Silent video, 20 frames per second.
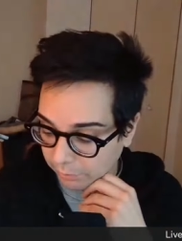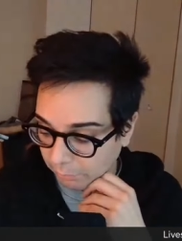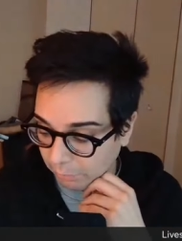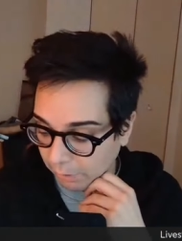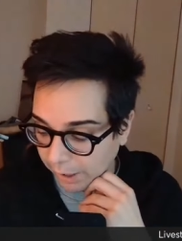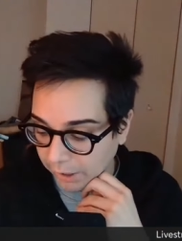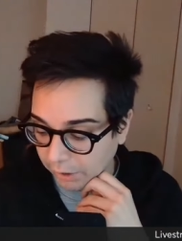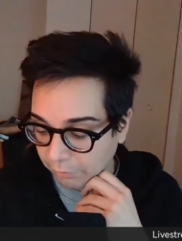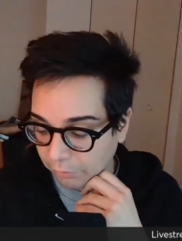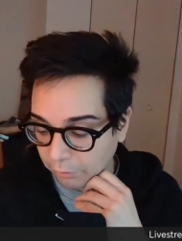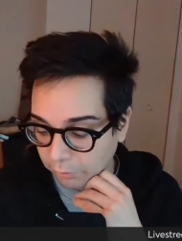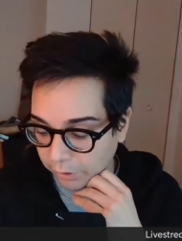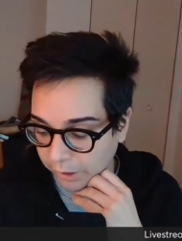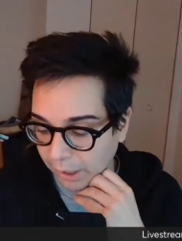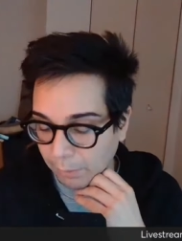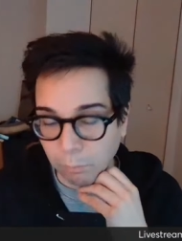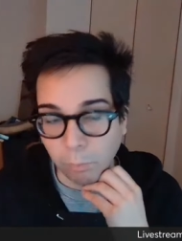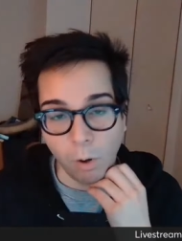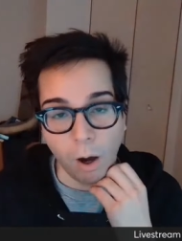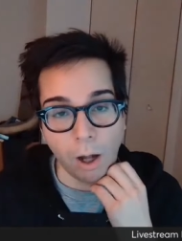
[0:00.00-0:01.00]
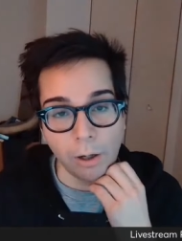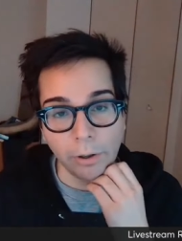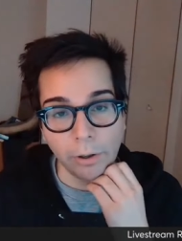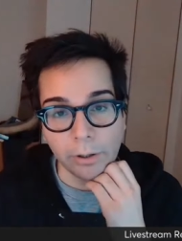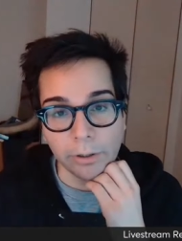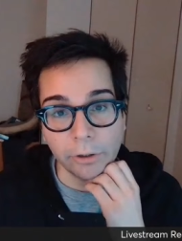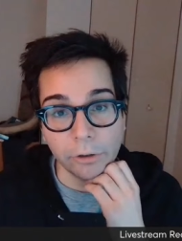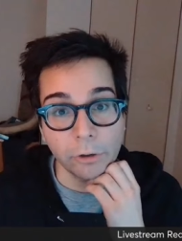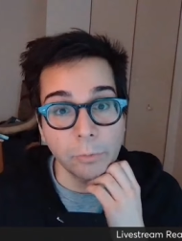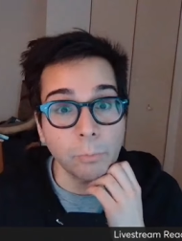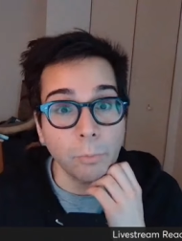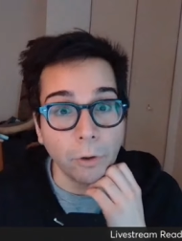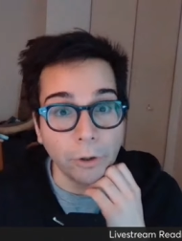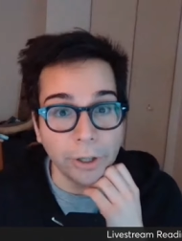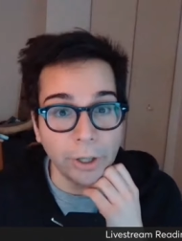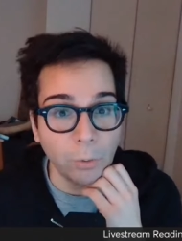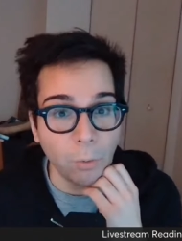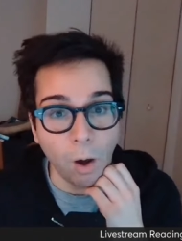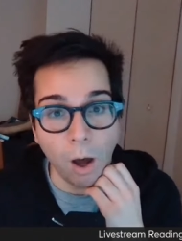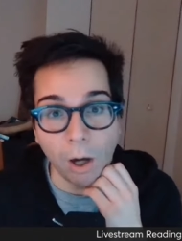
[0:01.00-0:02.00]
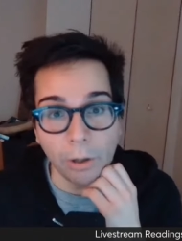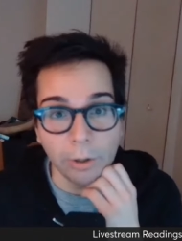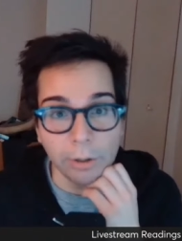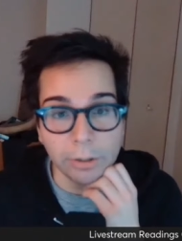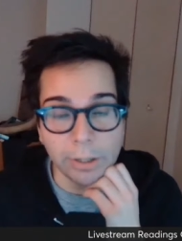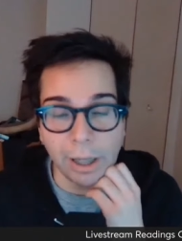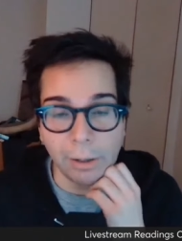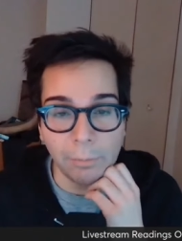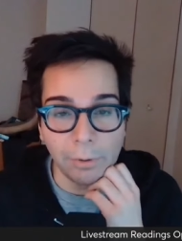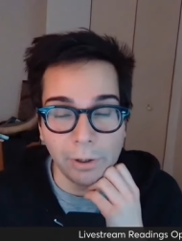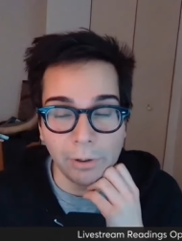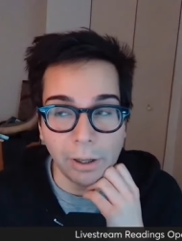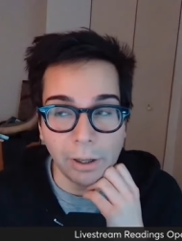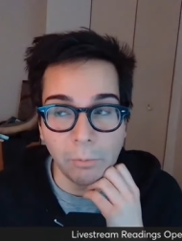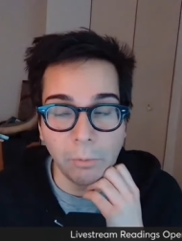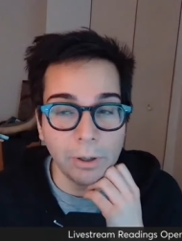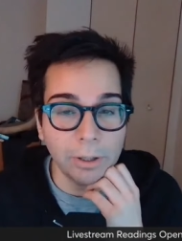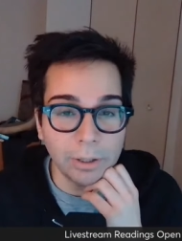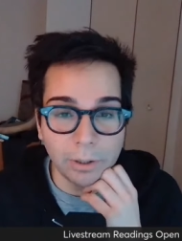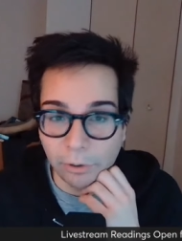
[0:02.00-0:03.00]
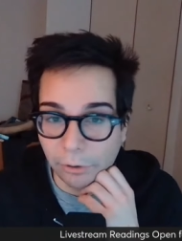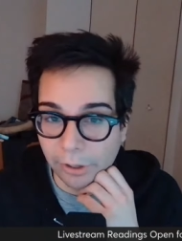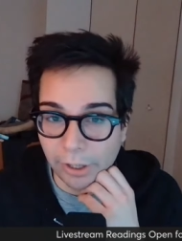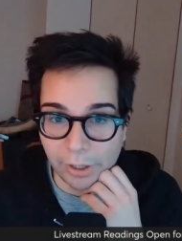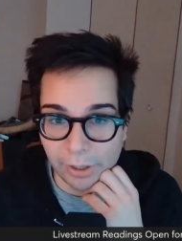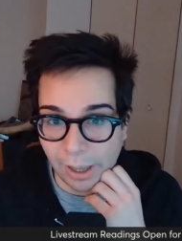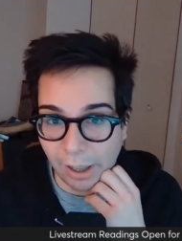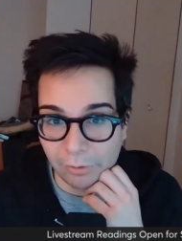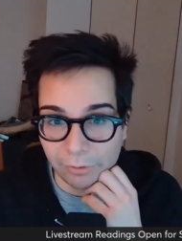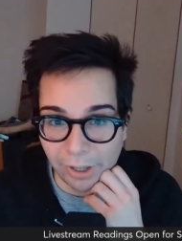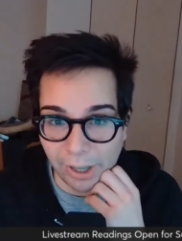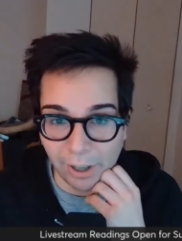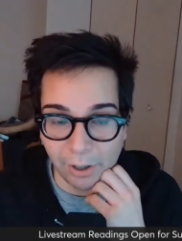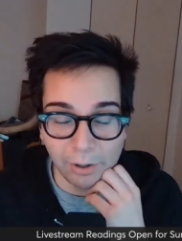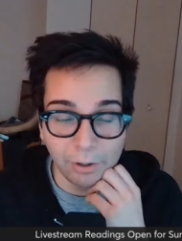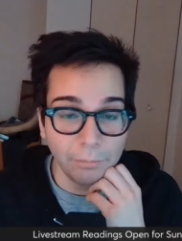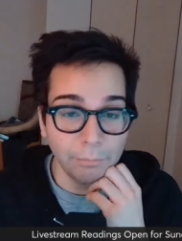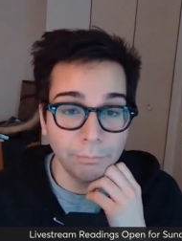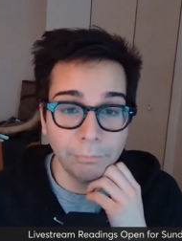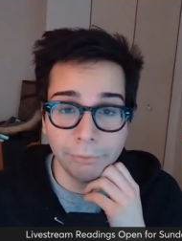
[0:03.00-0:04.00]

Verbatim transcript: reminds you of those deep waters, those murky waters that we are like, what's lurking down there?